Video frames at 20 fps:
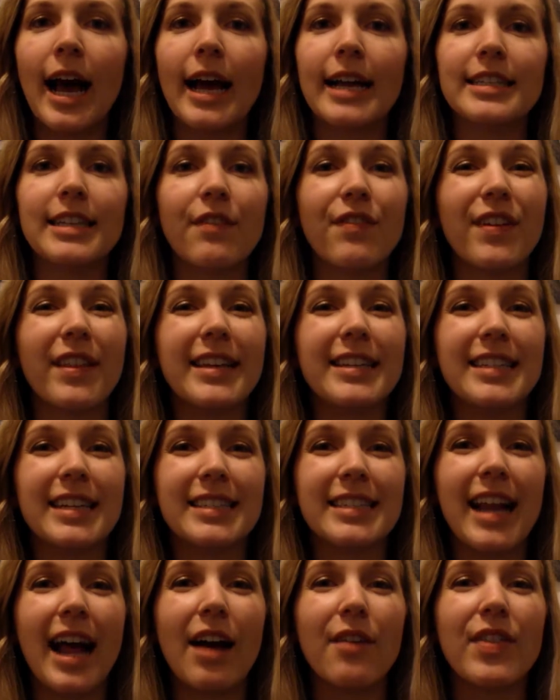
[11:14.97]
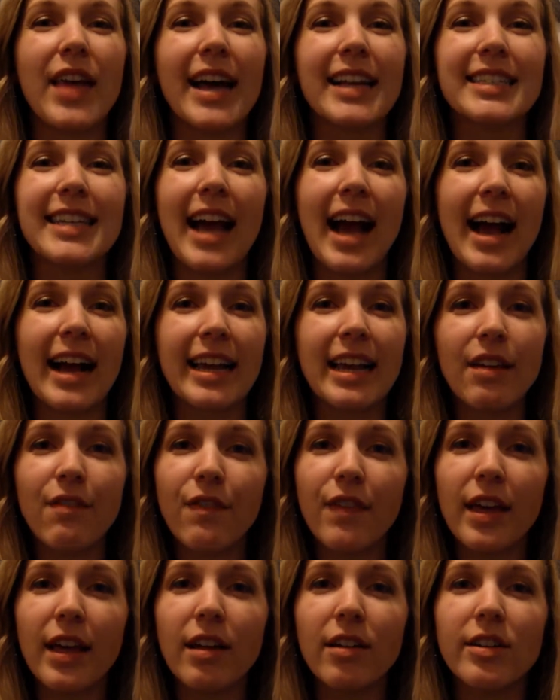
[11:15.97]
It definitely doesn't have that tacky
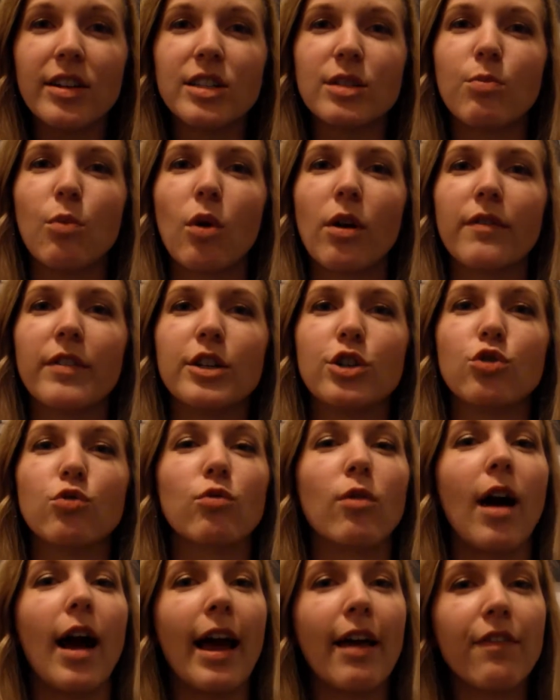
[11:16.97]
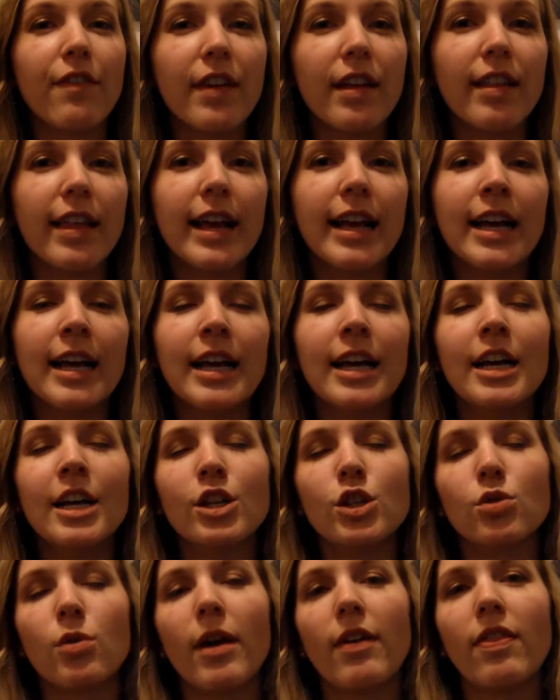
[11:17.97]
feel. It's more of a dry feeling.
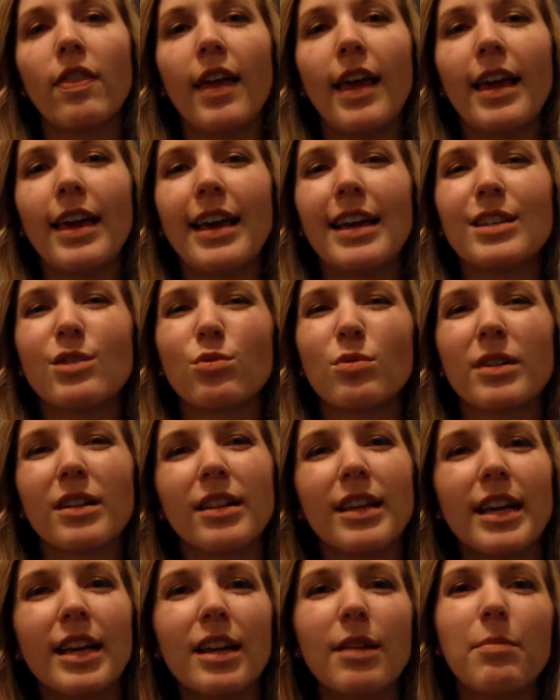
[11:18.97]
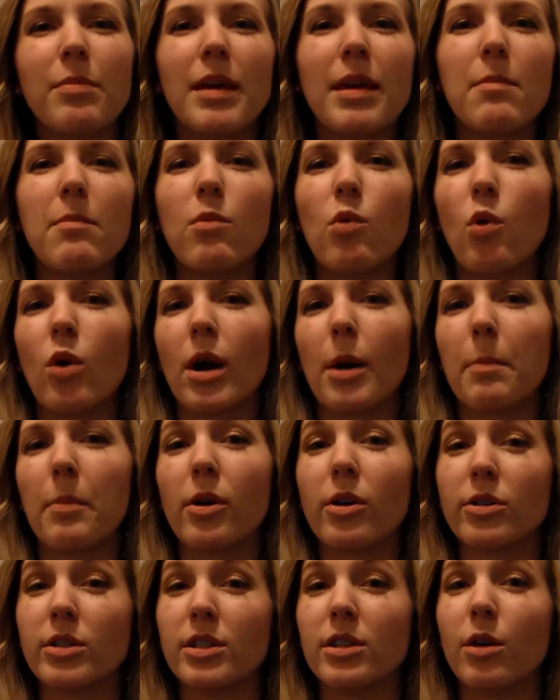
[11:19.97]
So I think it's really gonna be more
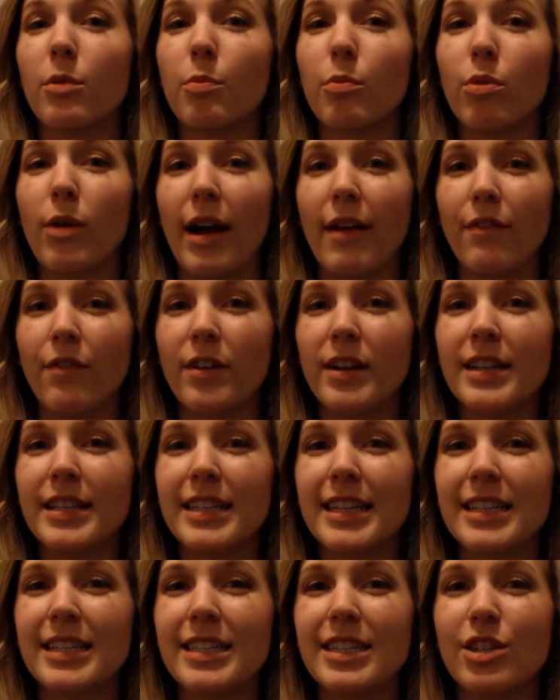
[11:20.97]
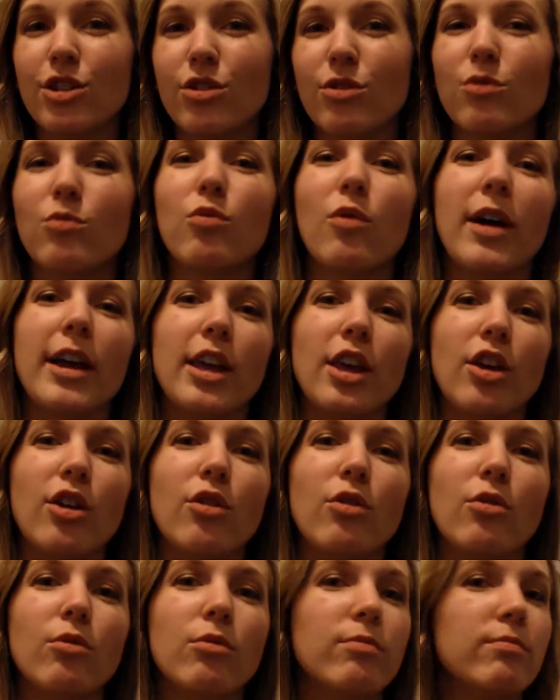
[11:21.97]
personal preference as to what
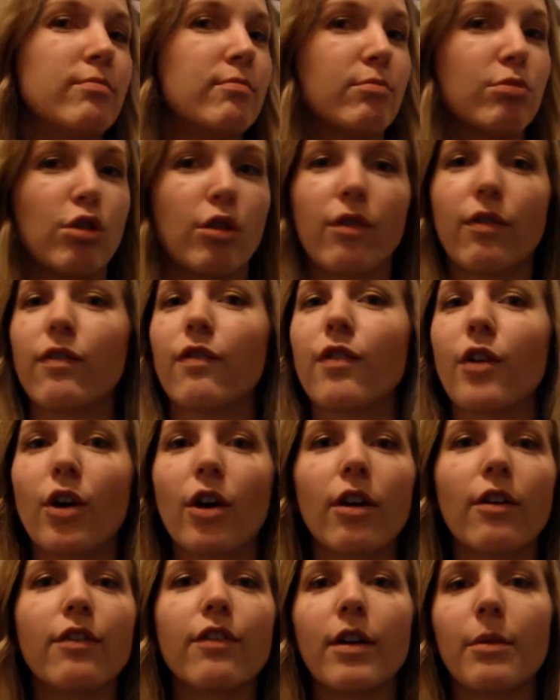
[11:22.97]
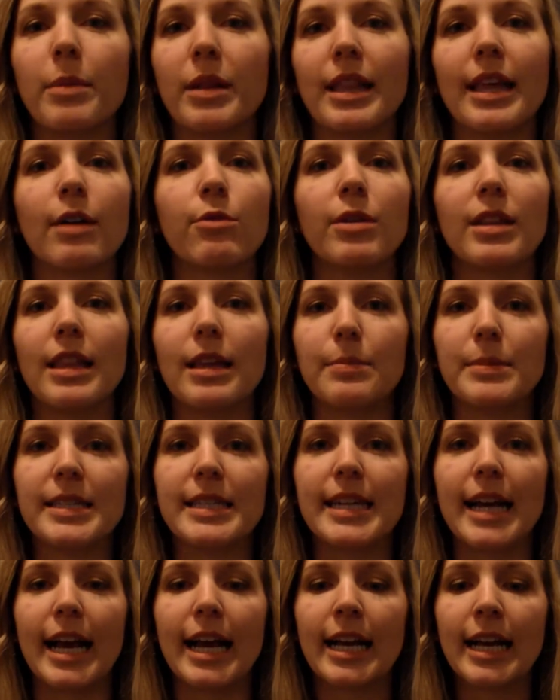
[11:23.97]
you prefer from a liquid
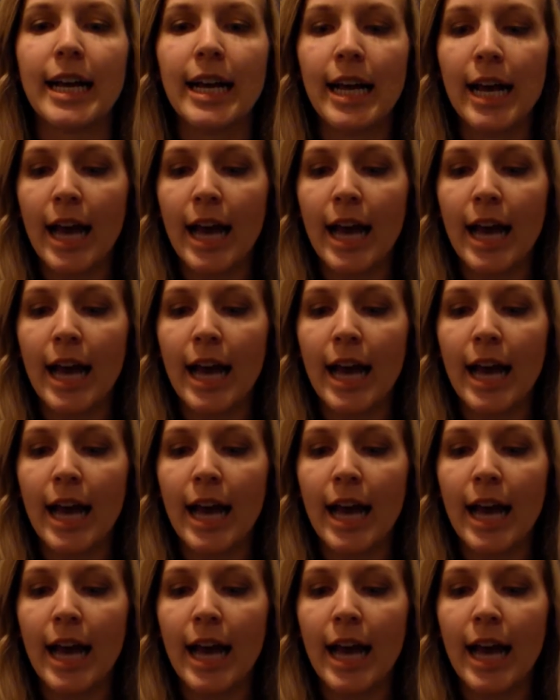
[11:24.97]
lipstick.